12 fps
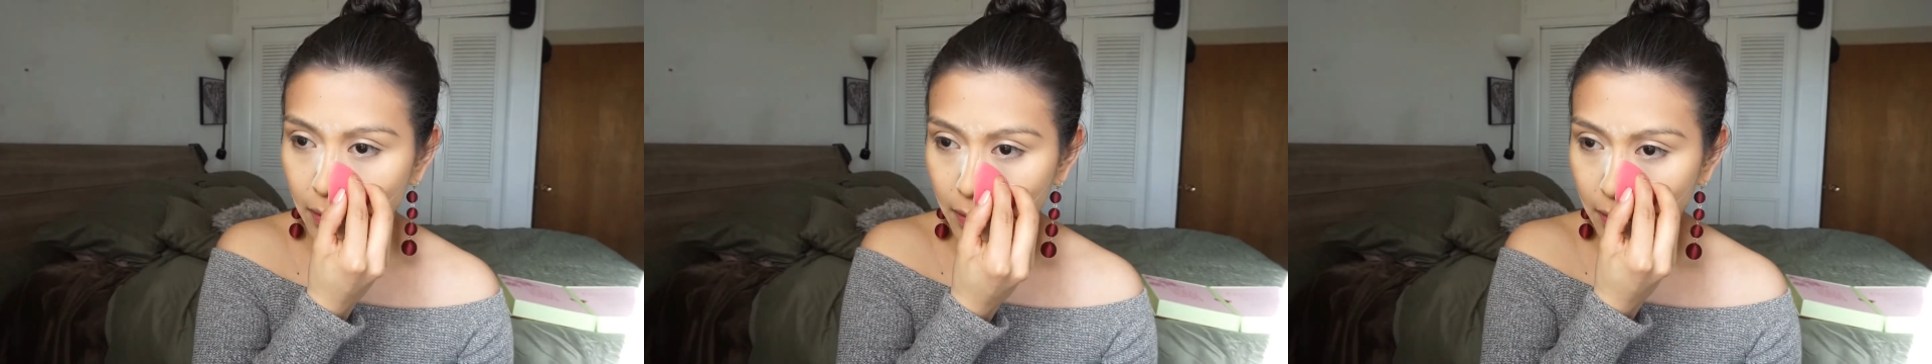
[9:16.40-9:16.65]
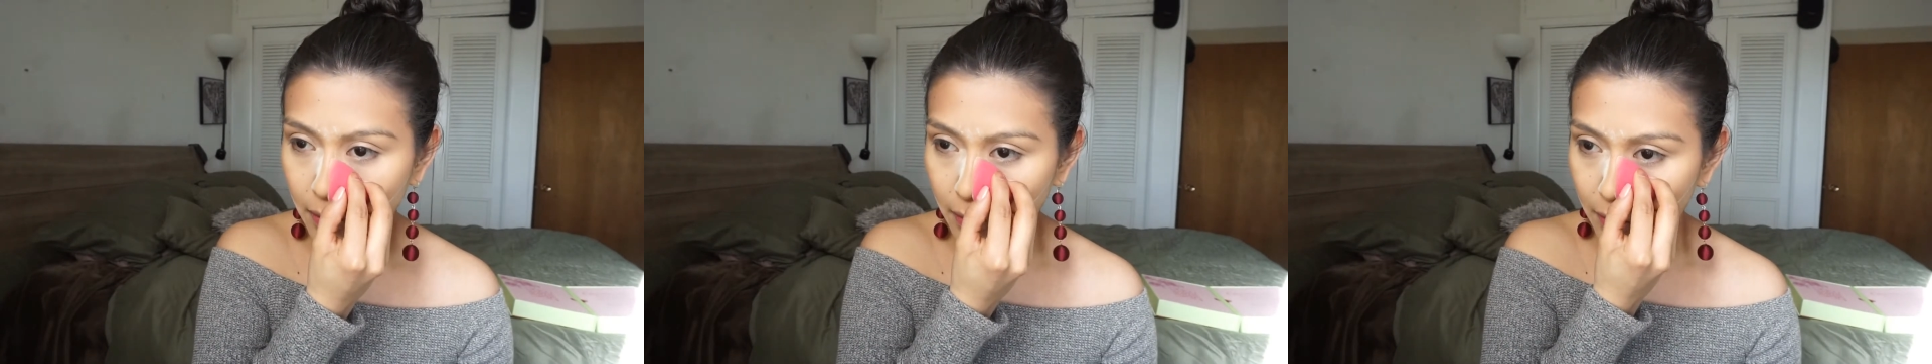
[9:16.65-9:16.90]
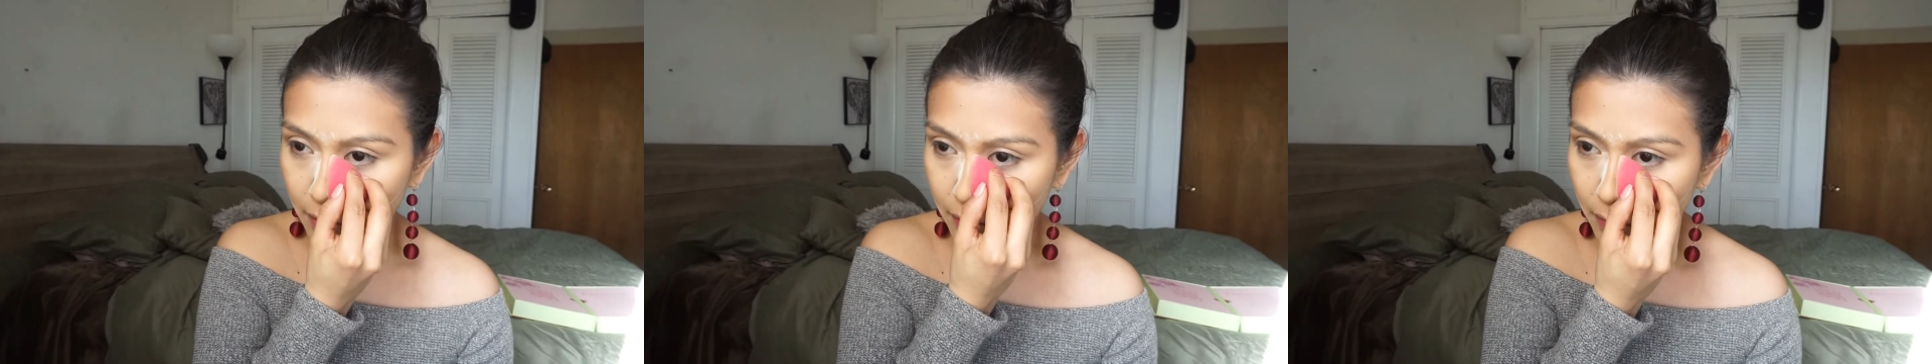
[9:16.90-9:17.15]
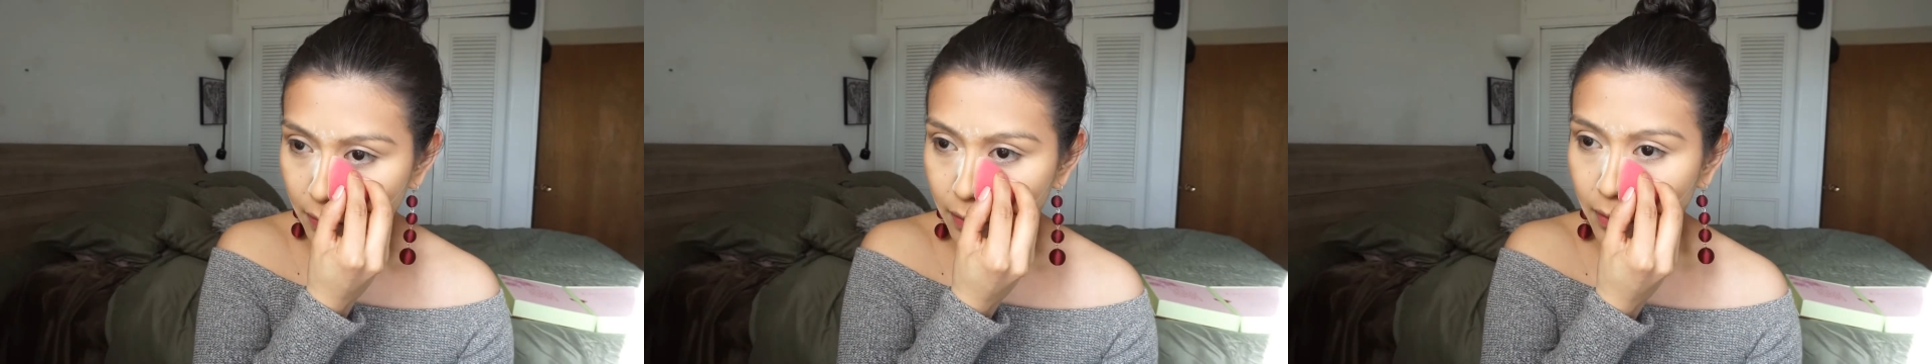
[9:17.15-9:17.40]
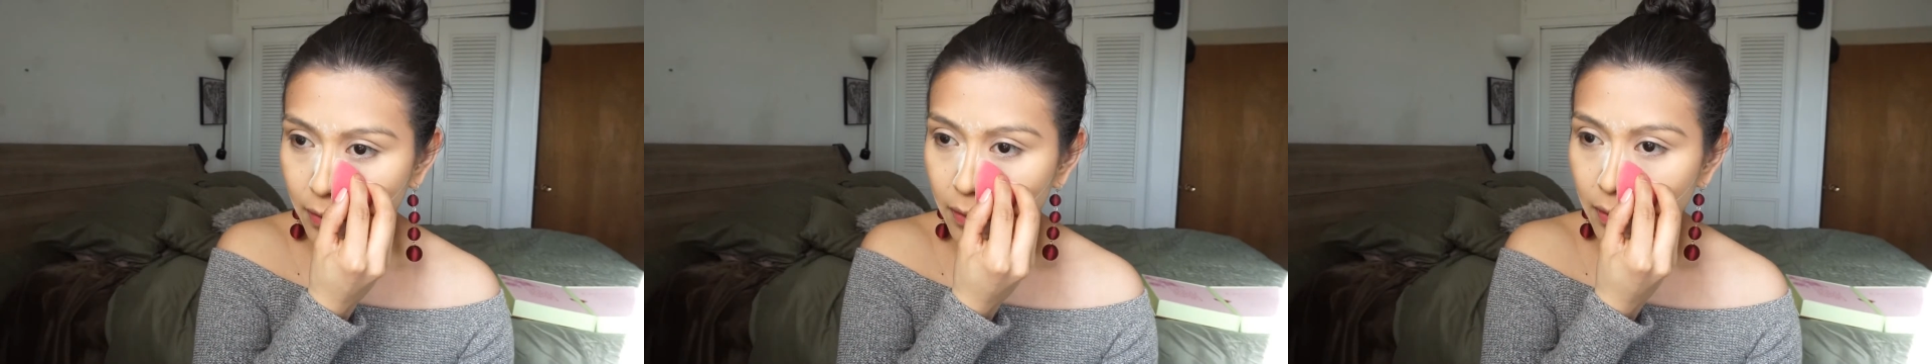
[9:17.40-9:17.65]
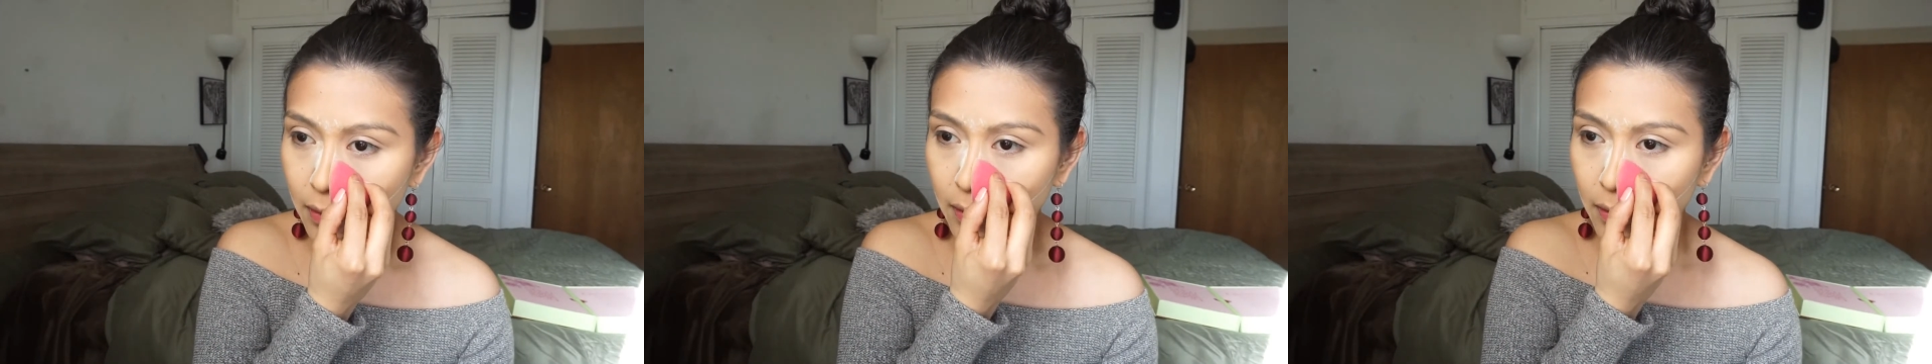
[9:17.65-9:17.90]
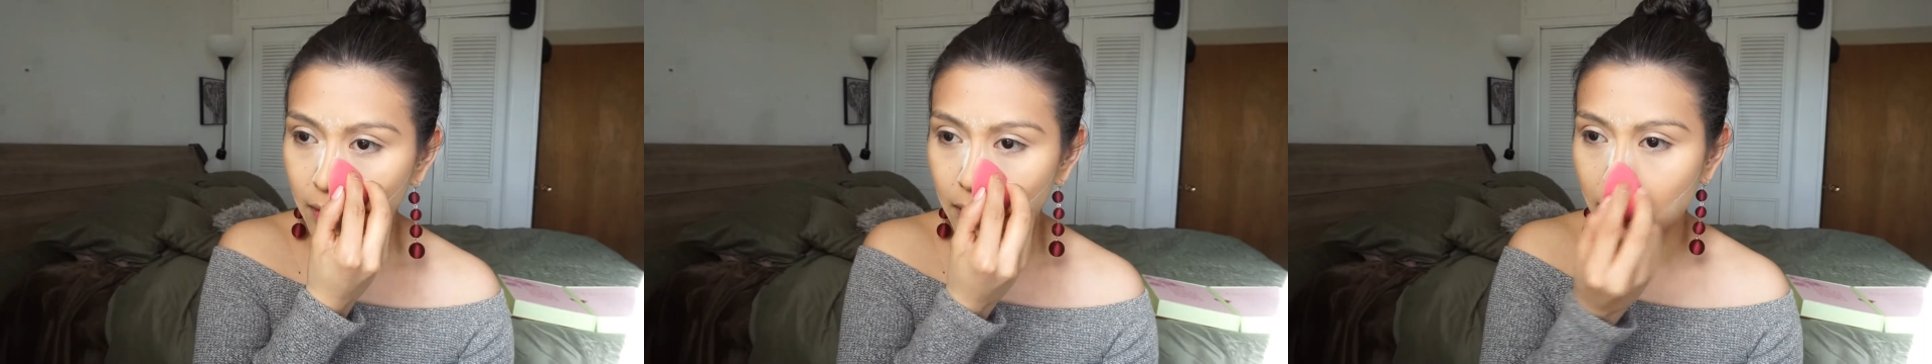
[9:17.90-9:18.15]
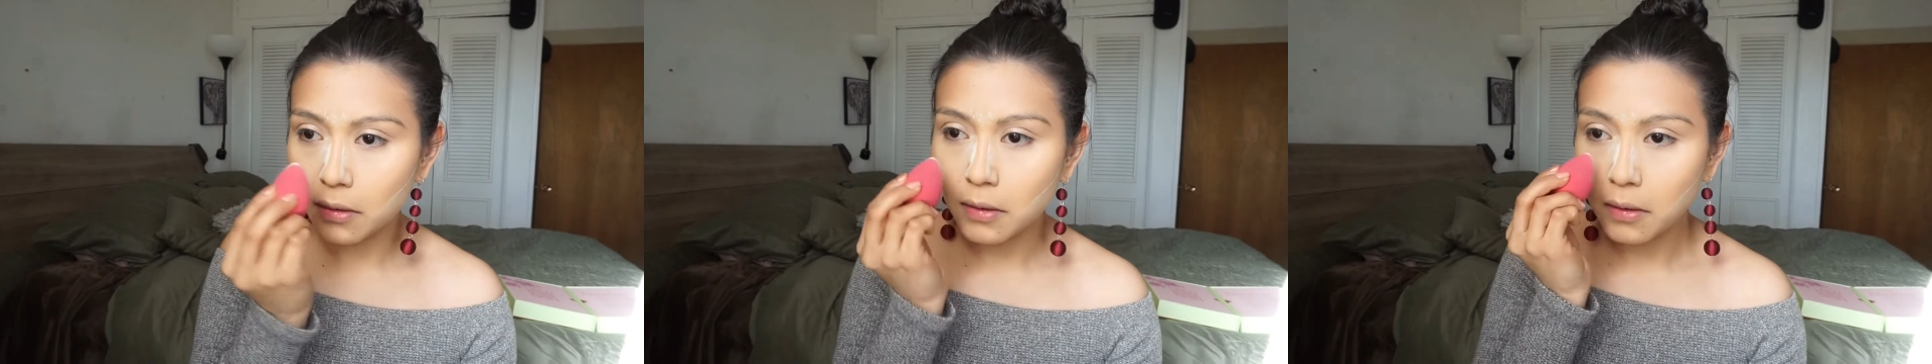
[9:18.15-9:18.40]
Right there.
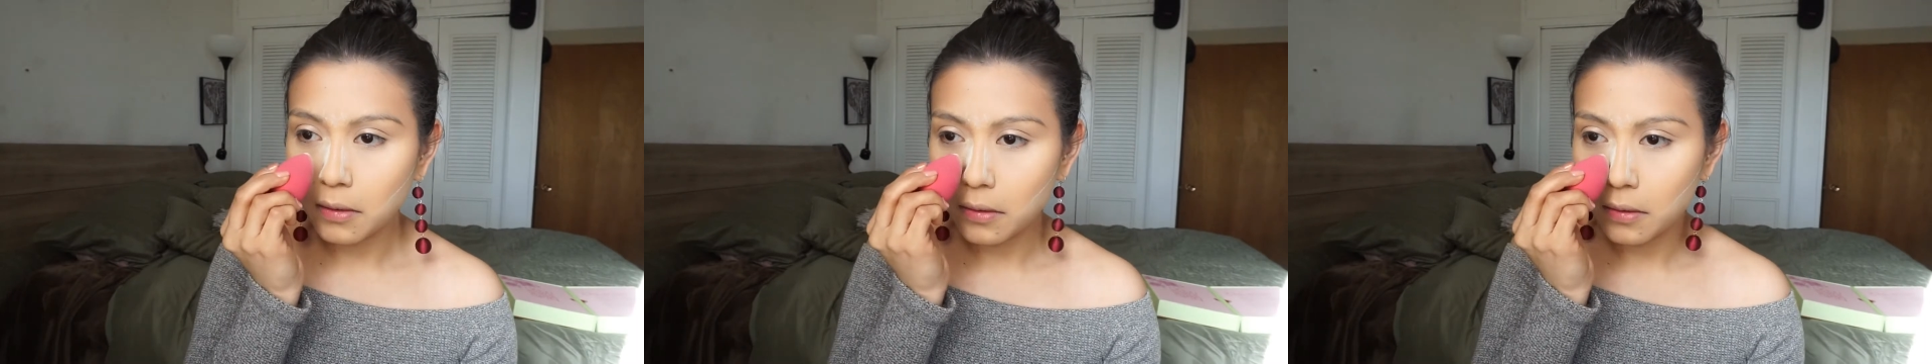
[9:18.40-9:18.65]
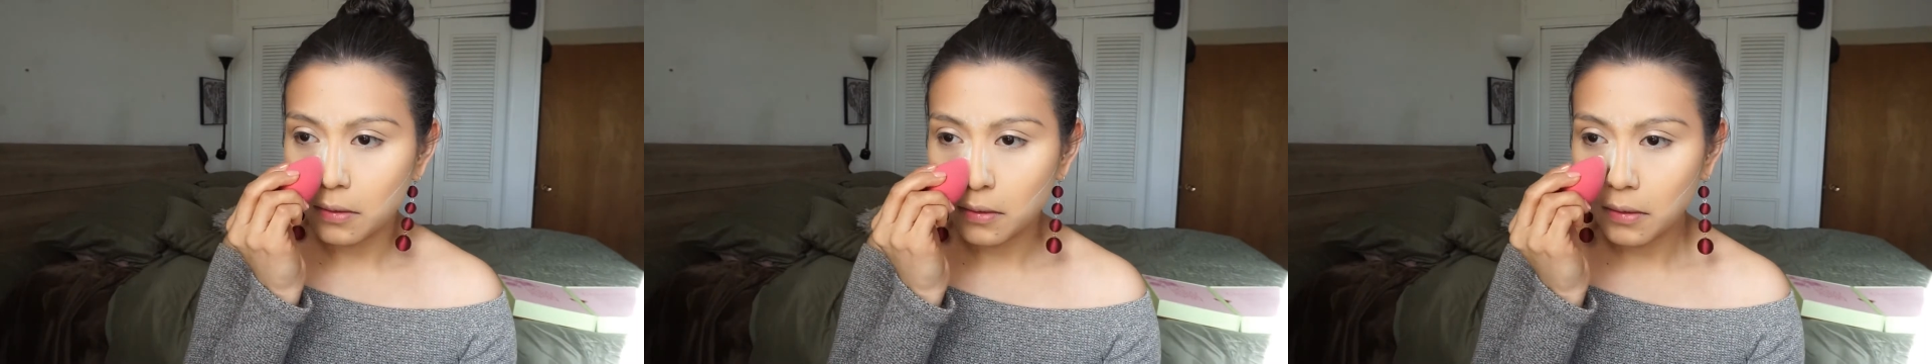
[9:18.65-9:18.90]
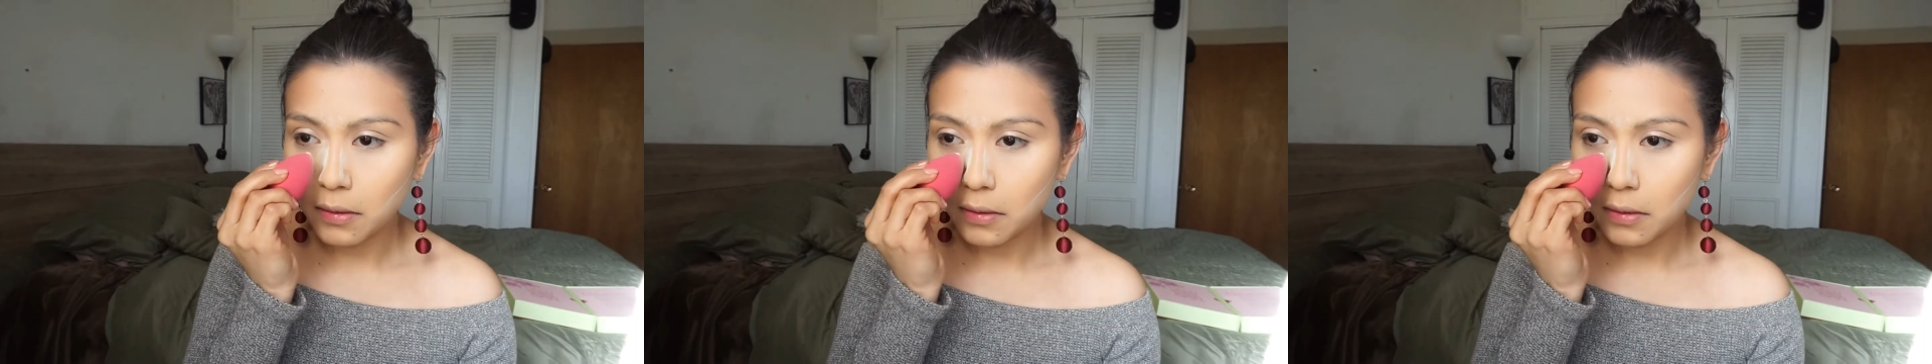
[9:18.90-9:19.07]
And sharpen